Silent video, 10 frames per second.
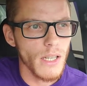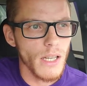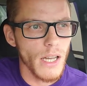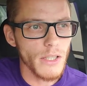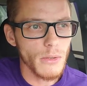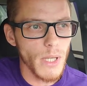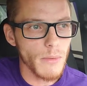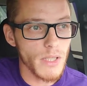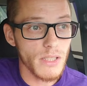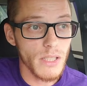And you'll be
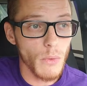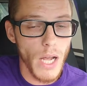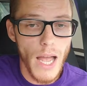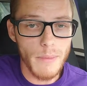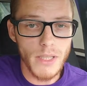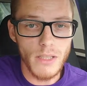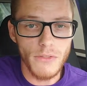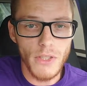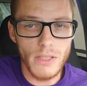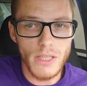able to see what happens in the
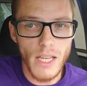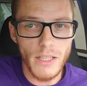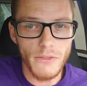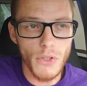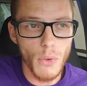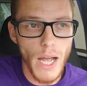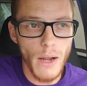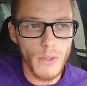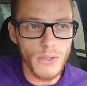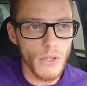first day in a few
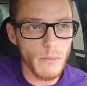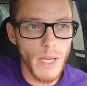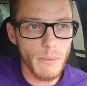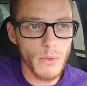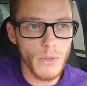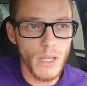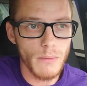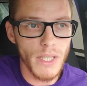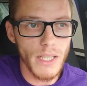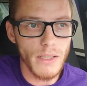hours. All the paper will come
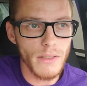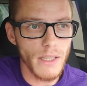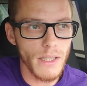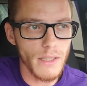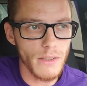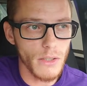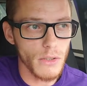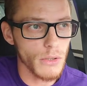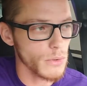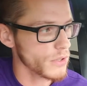down and the
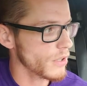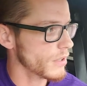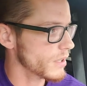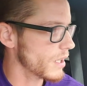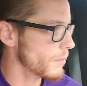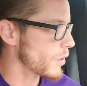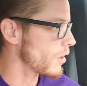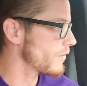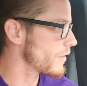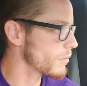glue will start to come
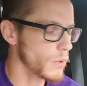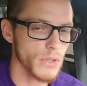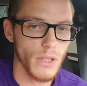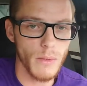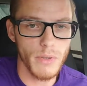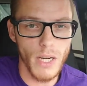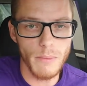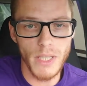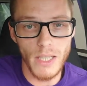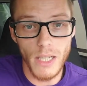off, and we'll start
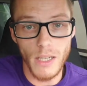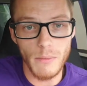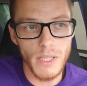prepping it up.